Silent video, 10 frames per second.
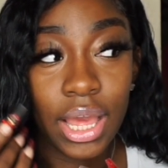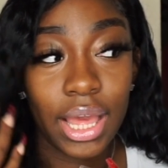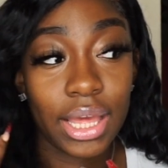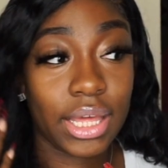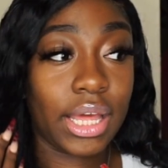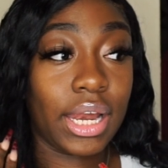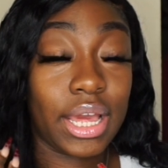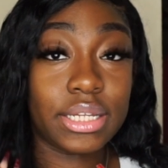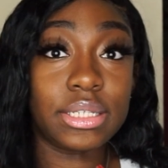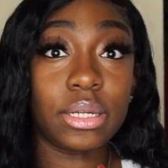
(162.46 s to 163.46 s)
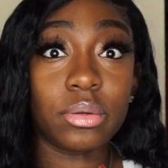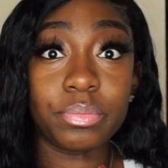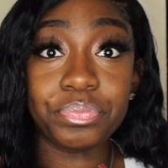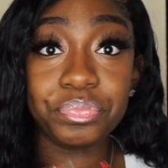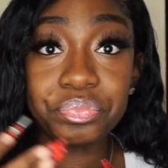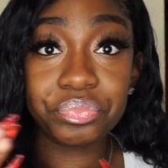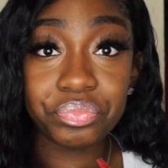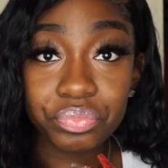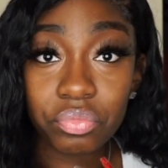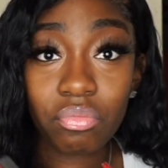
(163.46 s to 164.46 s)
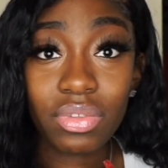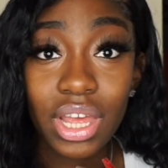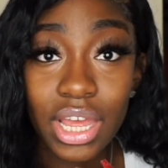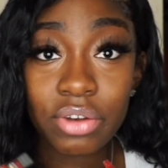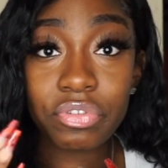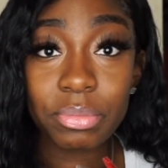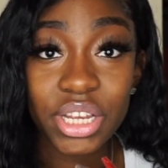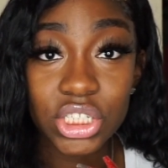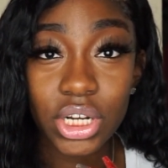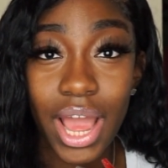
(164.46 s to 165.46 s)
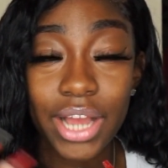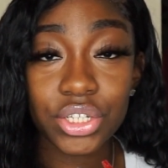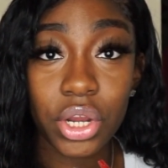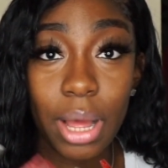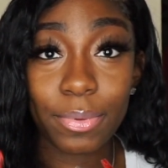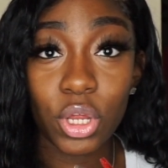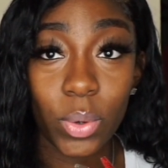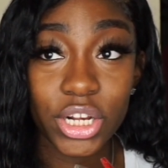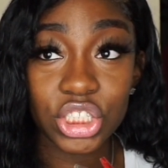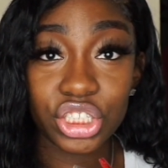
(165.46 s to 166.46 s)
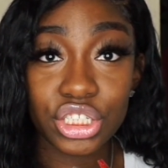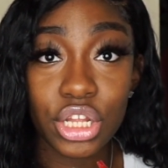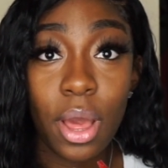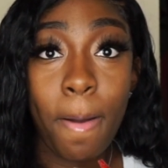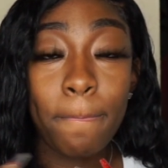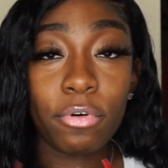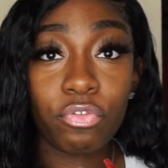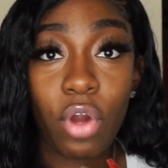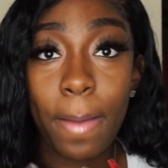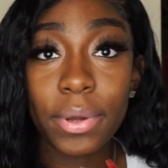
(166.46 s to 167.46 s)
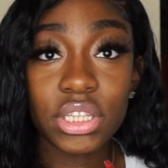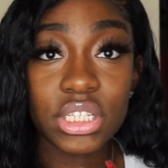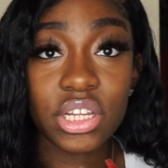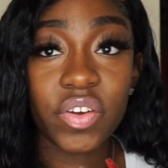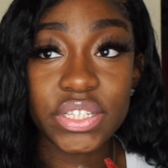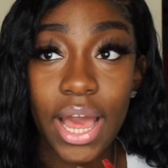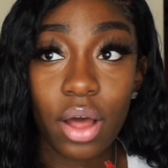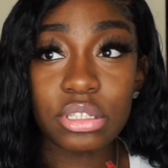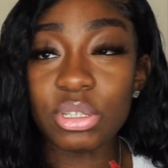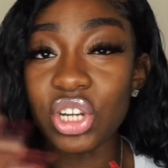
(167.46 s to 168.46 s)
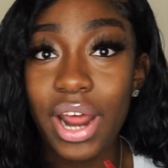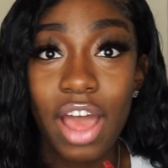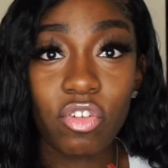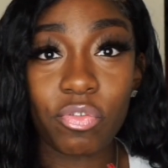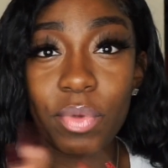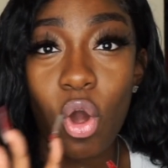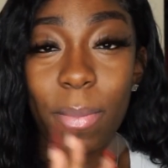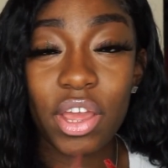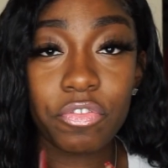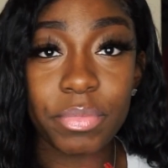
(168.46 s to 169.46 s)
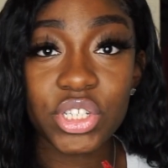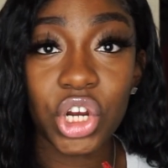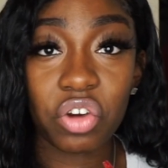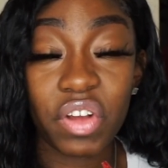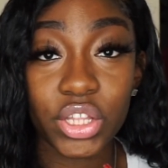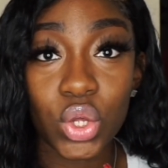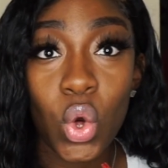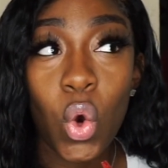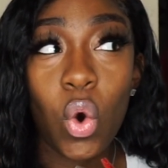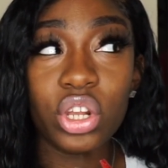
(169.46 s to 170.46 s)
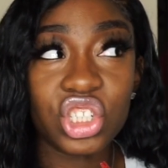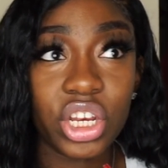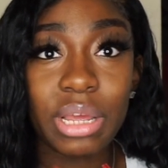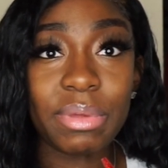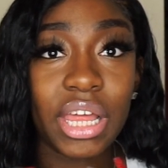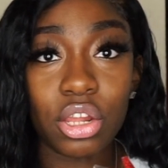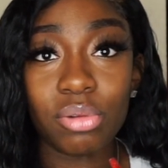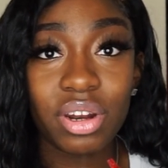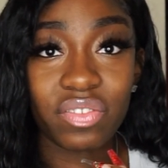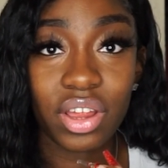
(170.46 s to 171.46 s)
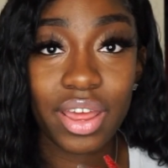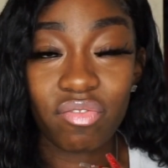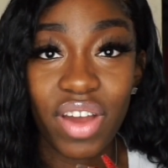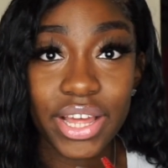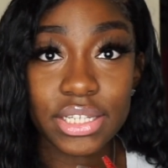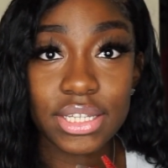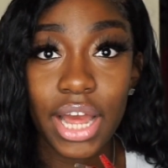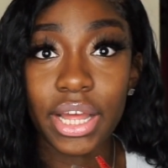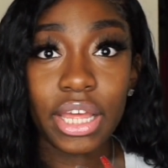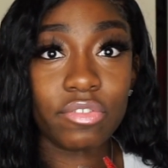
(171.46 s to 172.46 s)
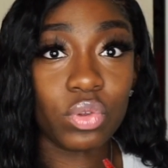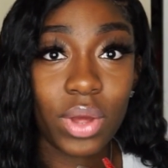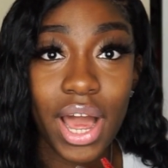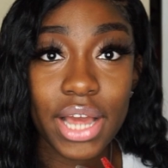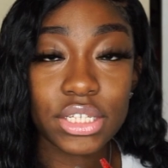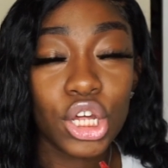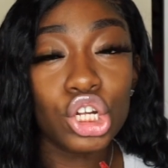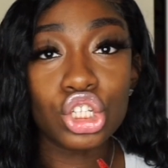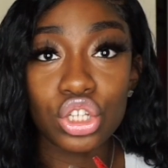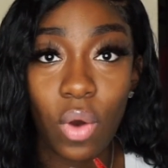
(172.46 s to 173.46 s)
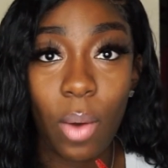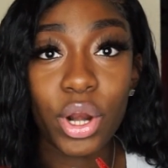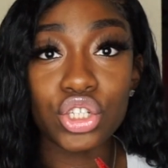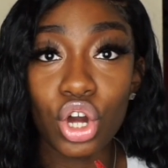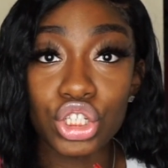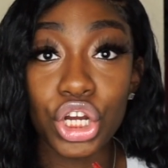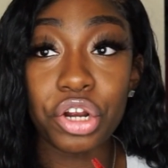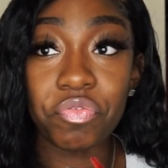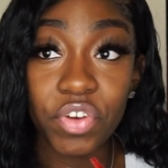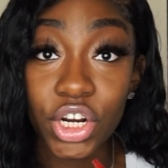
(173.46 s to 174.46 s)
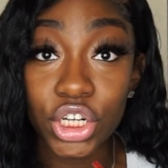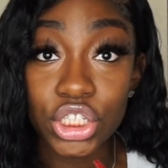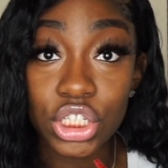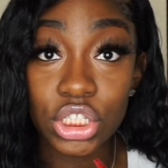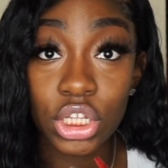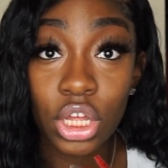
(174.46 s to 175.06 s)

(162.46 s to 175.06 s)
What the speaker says: and get like some information, ask her a couple of questions before I put the series out, to make sure that I have all my information correct, or she can give me like a little bit of advice that I could give you guys. So I want to talk to her first.